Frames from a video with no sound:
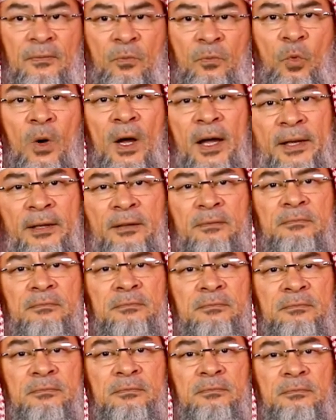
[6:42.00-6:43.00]
Why?
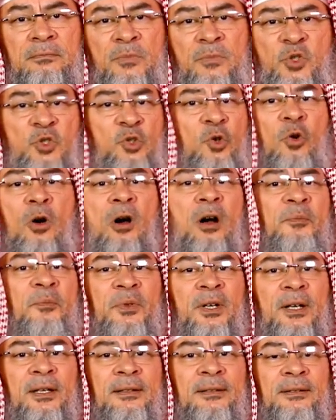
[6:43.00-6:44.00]
There's no harm
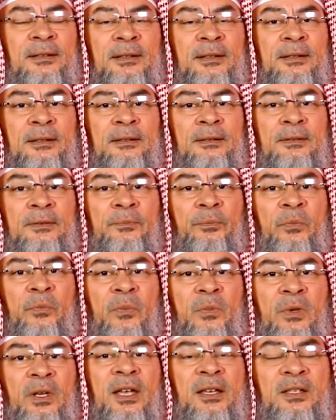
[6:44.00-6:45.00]
done.
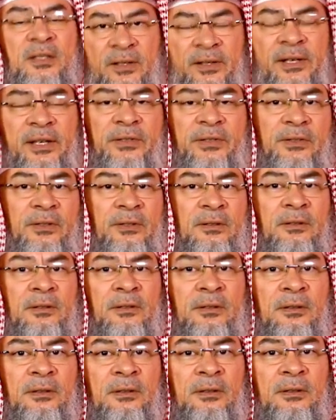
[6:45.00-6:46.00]
Yes, there is.
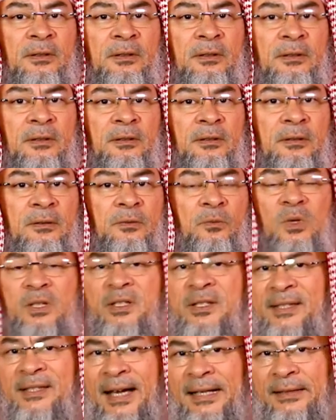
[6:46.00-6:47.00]

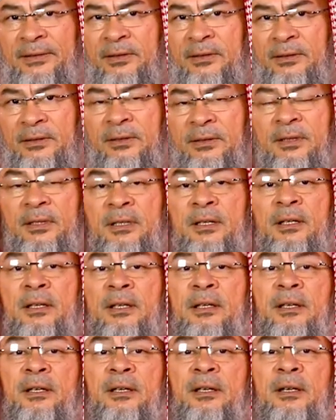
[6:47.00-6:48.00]
What's that?
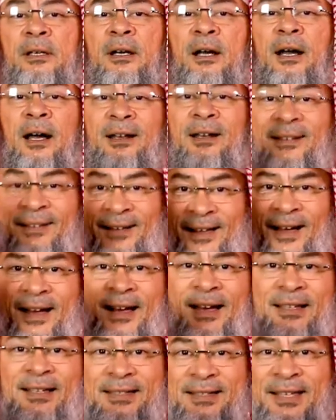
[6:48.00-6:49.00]
Allah
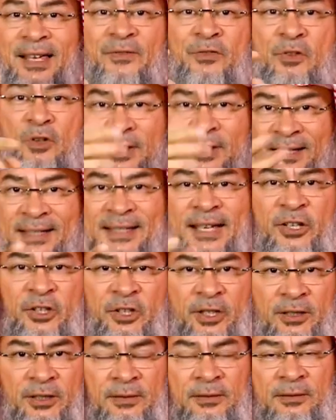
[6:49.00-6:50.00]
has gave you
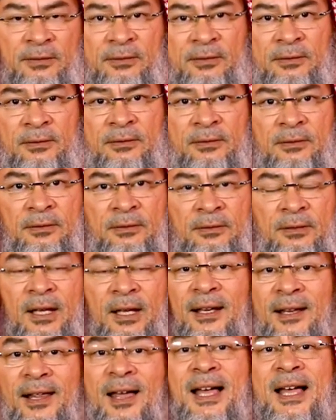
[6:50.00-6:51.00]
concession.
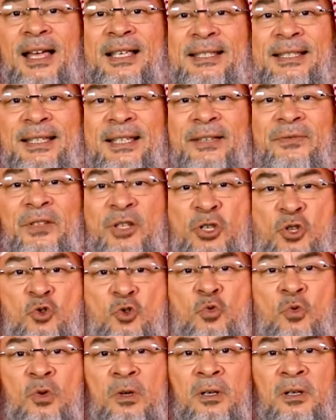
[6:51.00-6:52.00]
Allah has given
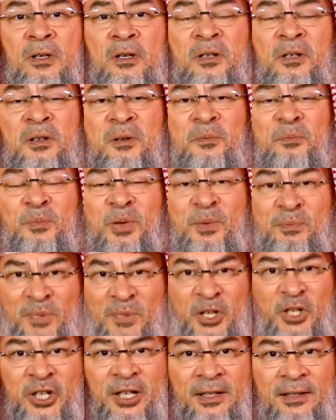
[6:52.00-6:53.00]
you
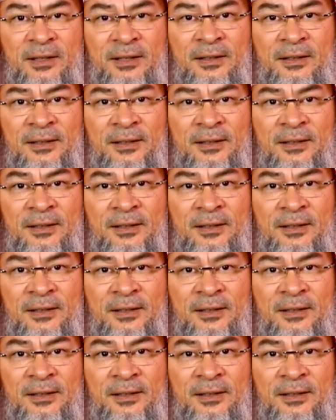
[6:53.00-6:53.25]
permission